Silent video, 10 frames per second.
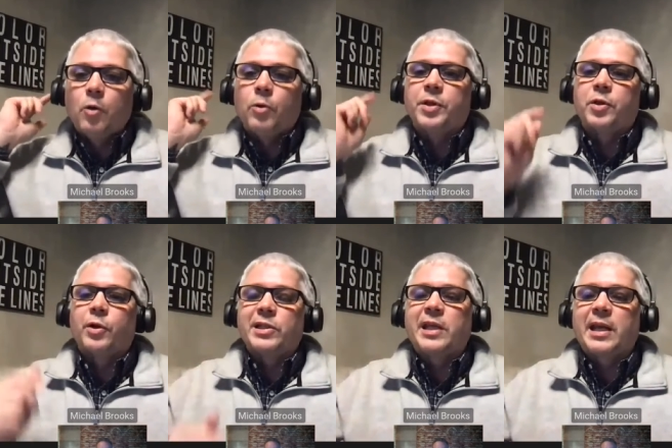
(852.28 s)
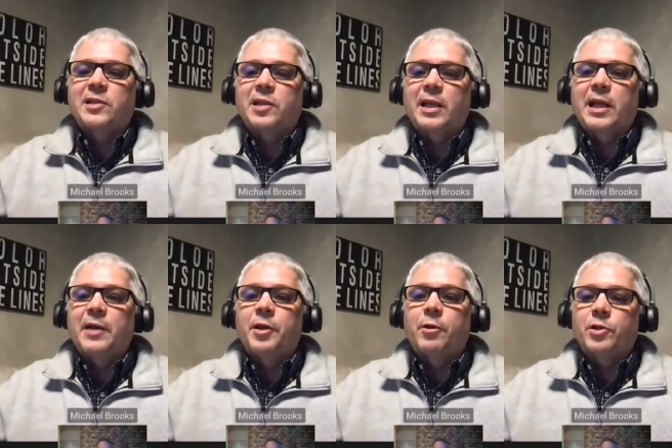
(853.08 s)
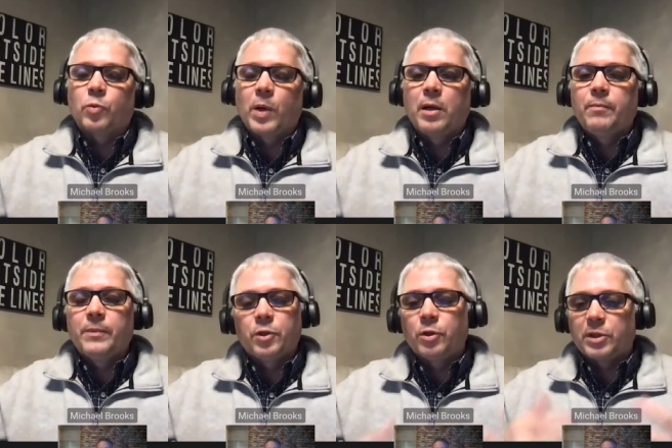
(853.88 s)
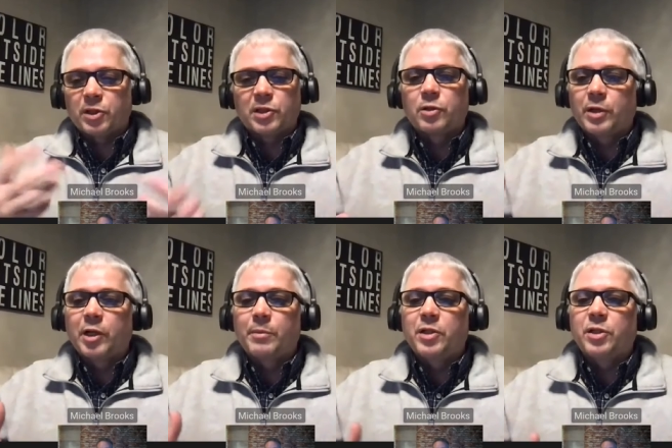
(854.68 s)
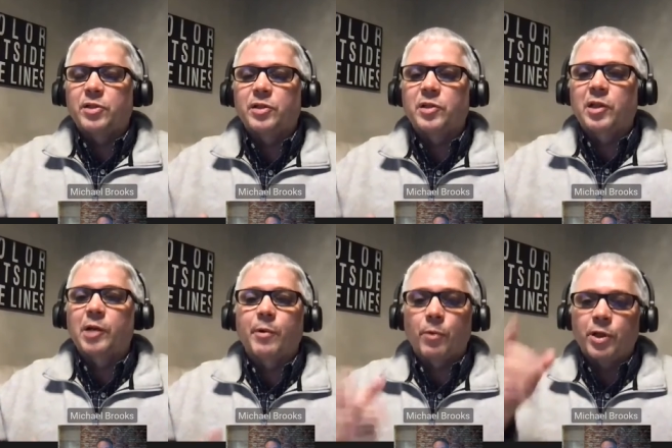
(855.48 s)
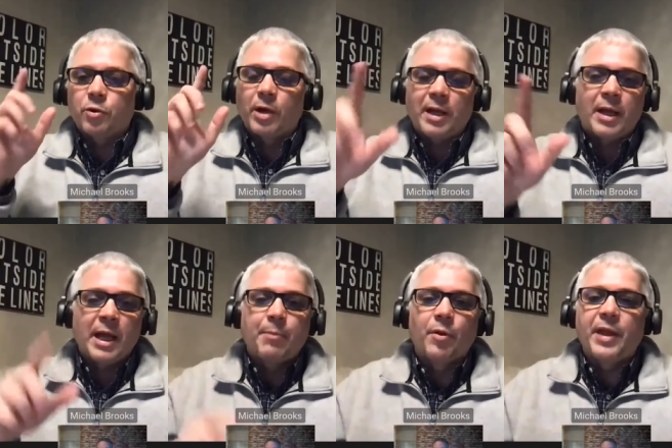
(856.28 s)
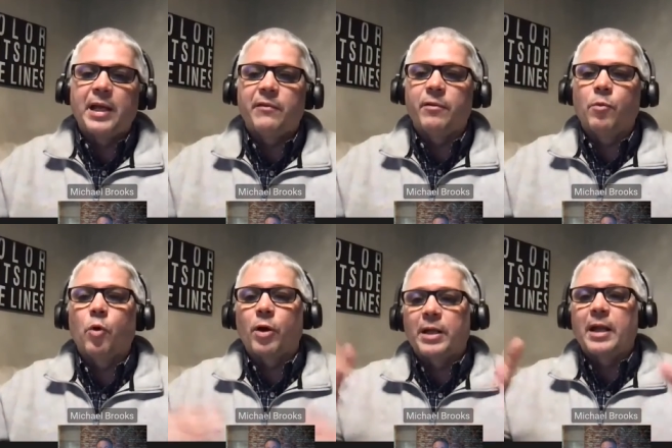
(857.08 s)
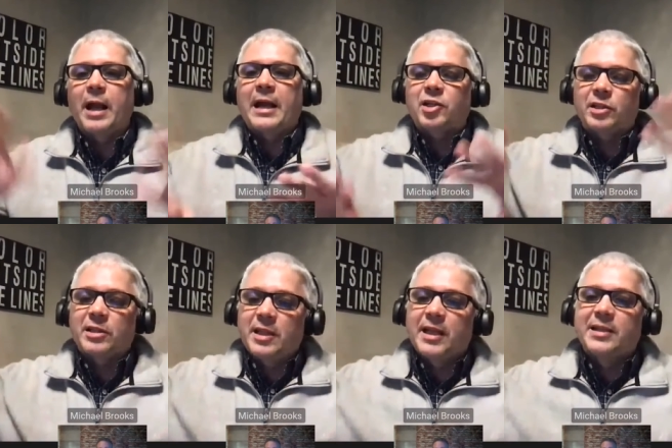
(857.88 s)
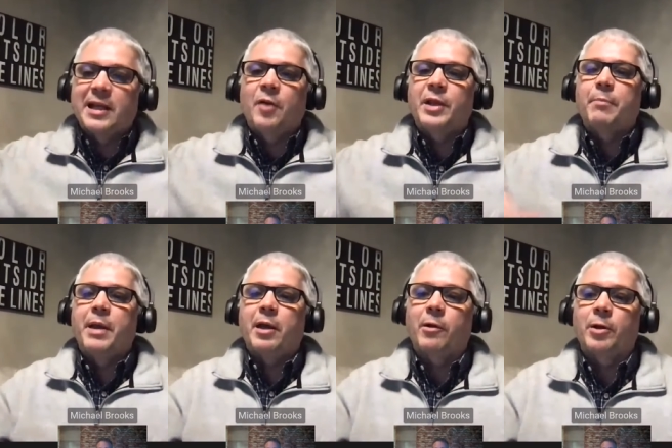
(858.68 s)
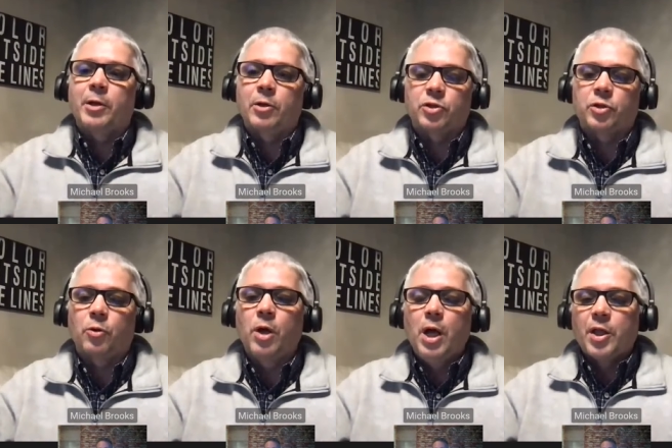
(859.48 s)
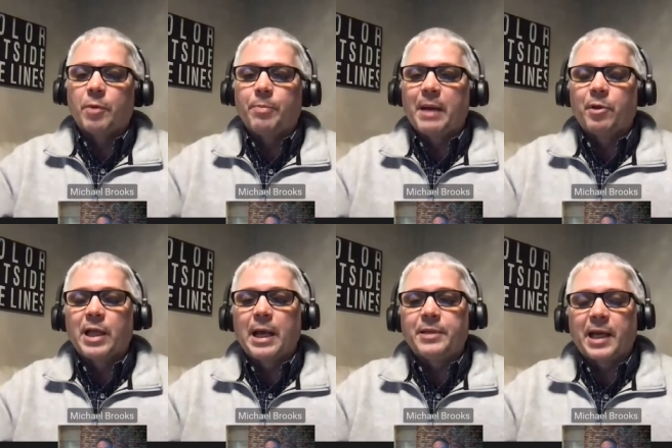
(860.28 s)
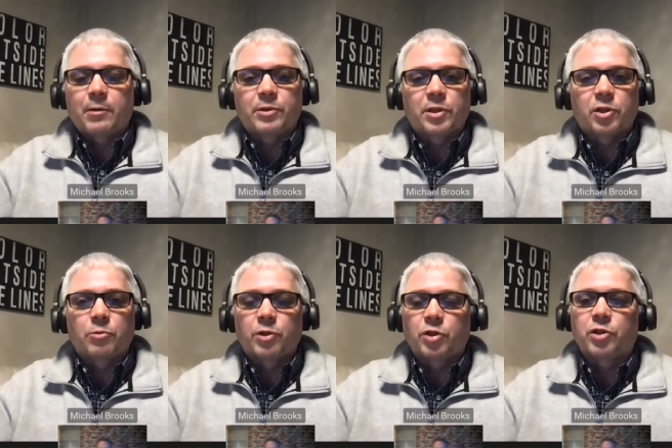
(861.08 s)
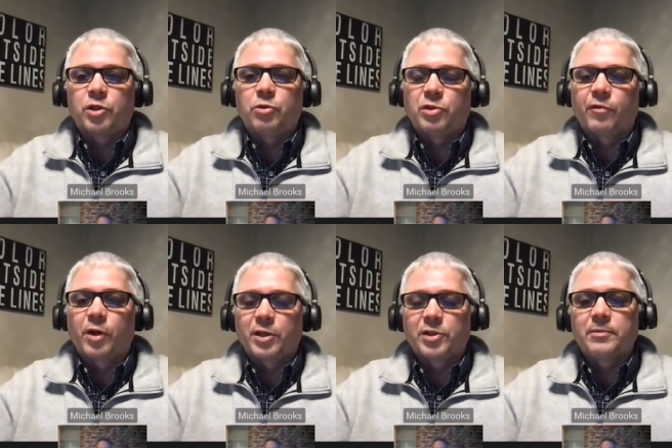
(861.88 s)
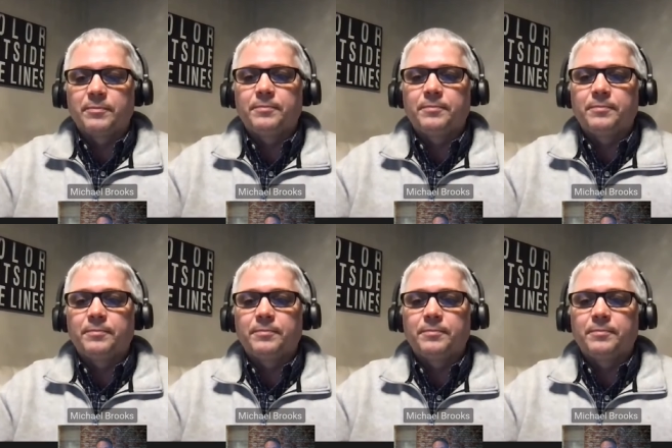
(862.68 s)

with the noise canceling on there as well. You can still hear me just as clear, but when you enable that even more, it actually takes out that background now. So the BabbleLabs acquisition was just huge for us.